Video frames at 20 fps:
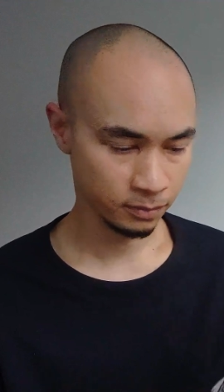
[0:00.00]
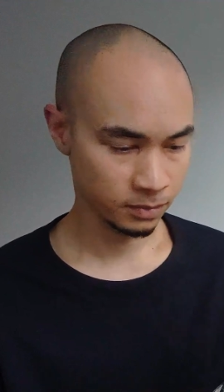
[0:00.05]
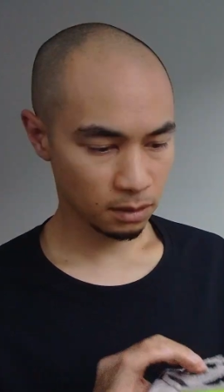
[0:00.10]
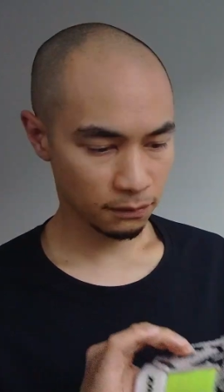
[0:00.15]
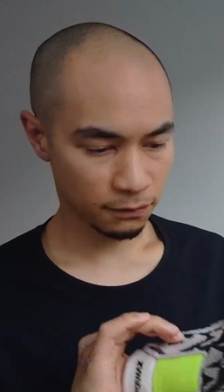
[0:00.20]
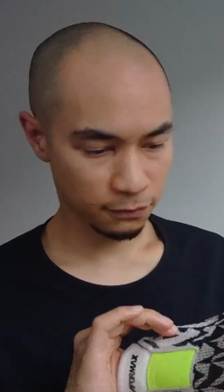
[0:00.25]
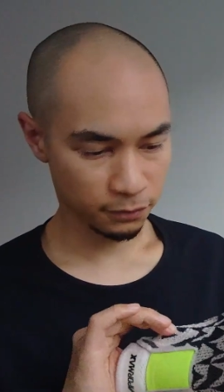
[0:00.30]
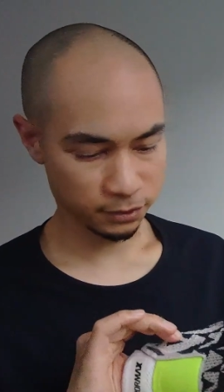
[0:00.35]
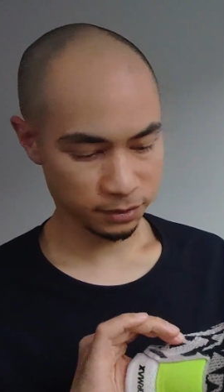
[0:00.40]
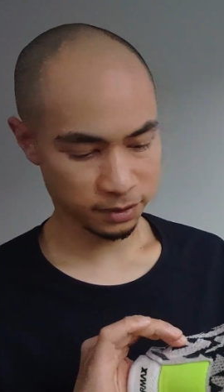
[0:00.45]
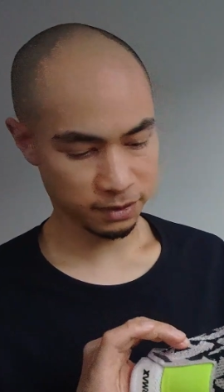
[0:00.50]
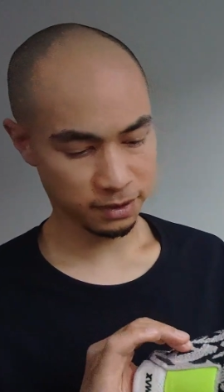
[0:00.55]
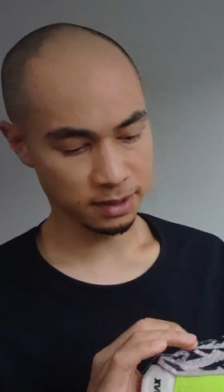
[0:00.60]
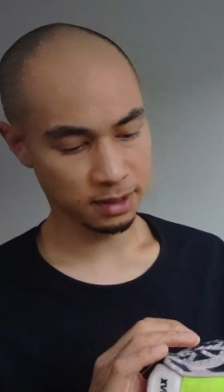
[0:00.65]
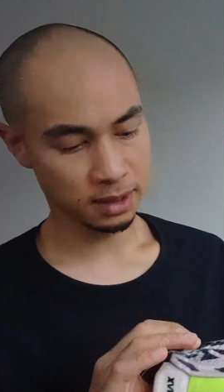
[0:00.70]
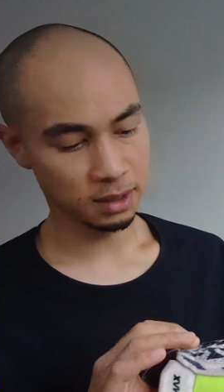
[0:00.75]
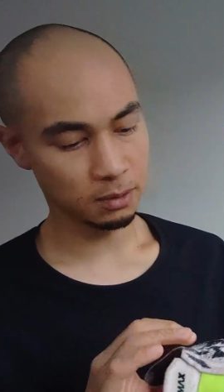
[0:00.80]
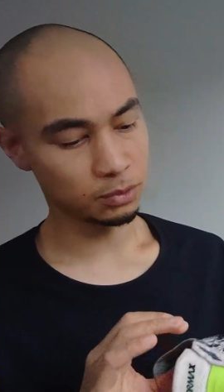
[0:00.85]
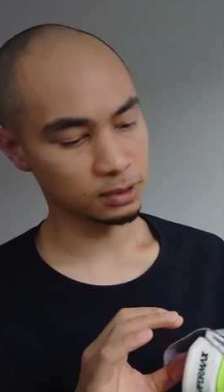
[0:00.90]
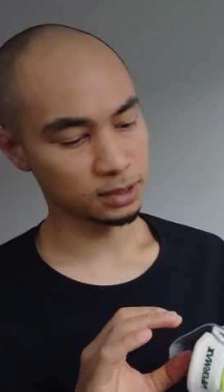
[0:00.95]
The first thing
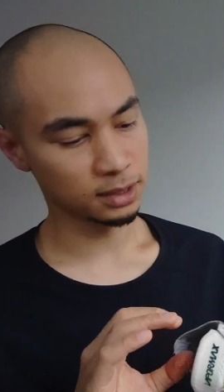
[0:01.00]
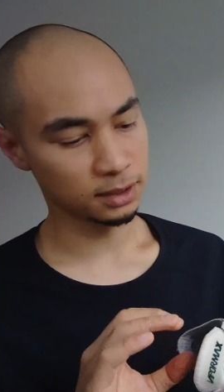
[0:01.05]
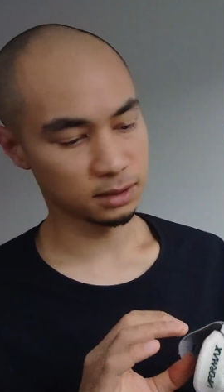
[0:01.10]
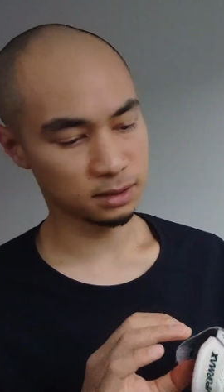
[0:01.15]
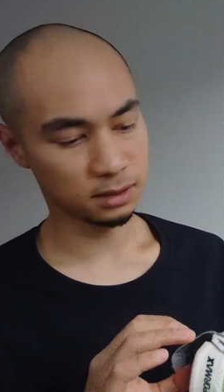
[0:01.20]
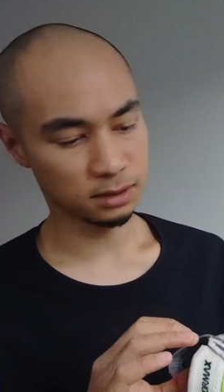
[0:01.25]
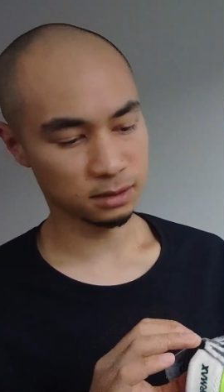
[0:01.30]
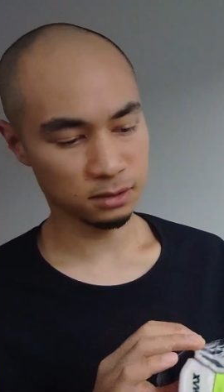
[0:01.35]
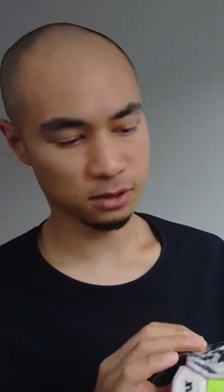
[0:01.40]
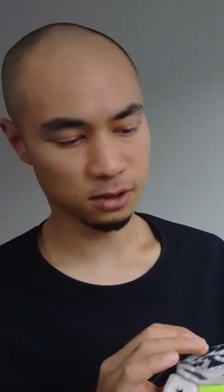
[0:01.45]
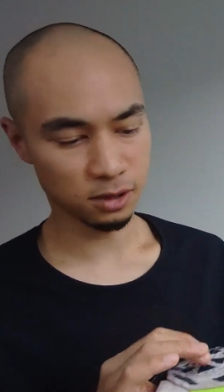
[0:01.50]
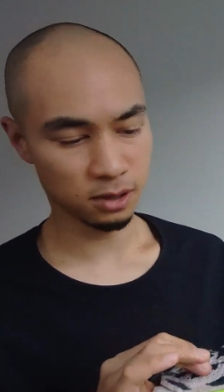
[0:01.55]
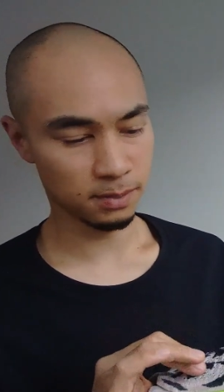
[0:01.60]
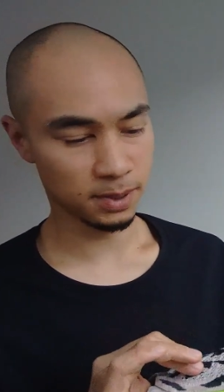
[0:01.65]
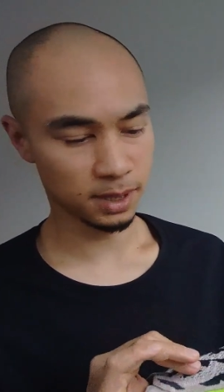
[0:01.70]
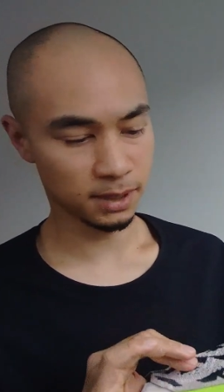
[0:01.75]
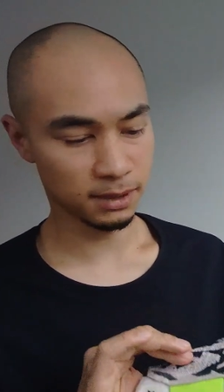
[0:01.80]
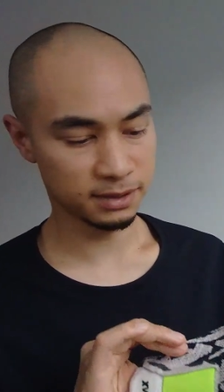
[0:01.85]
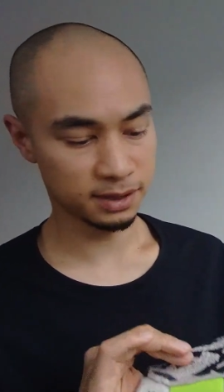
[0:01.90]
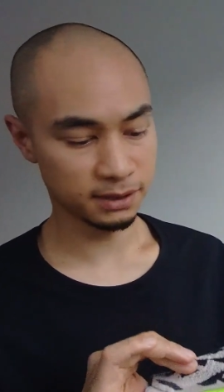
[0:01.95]
I would like to talk
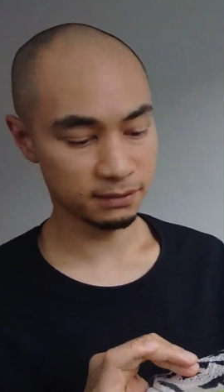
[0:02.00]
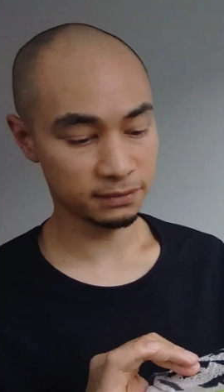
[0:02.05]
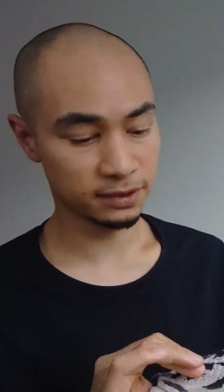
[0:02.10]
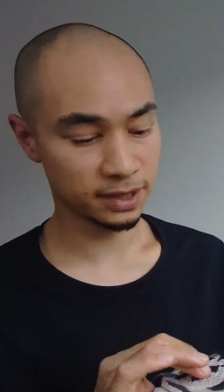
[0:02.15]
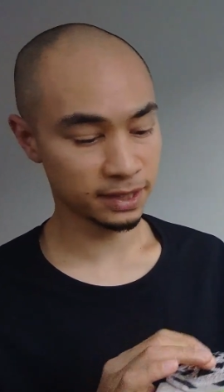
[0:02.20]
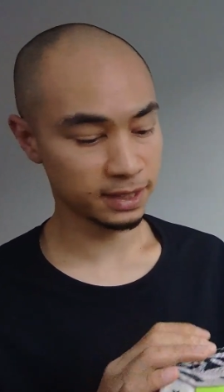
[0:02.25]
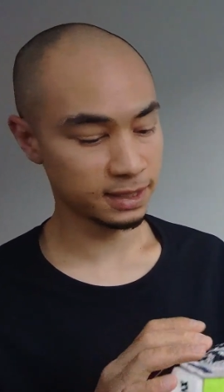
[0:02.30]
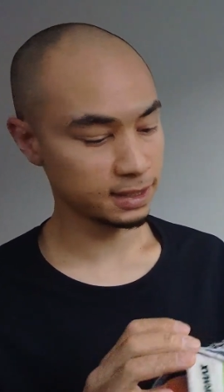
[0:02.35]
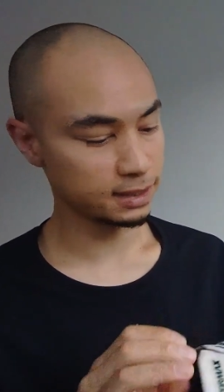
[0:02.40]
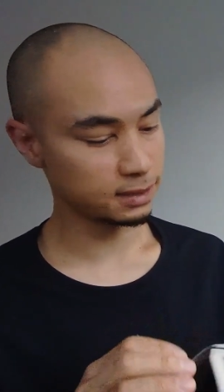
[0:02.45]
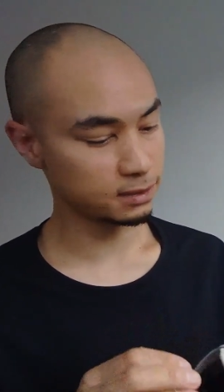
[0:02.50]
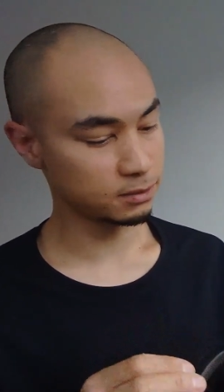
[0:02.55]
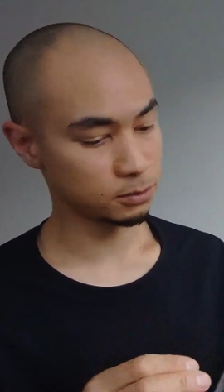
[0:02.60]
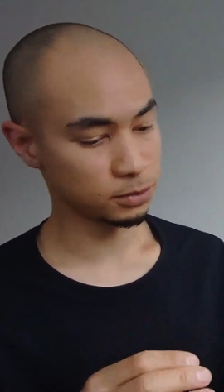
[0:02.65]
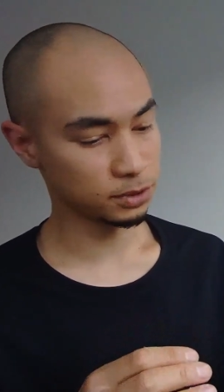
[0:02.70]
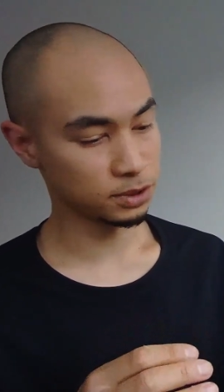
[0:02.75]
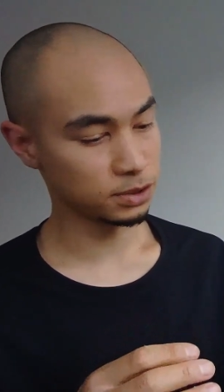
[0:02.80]
about is the Flyknit,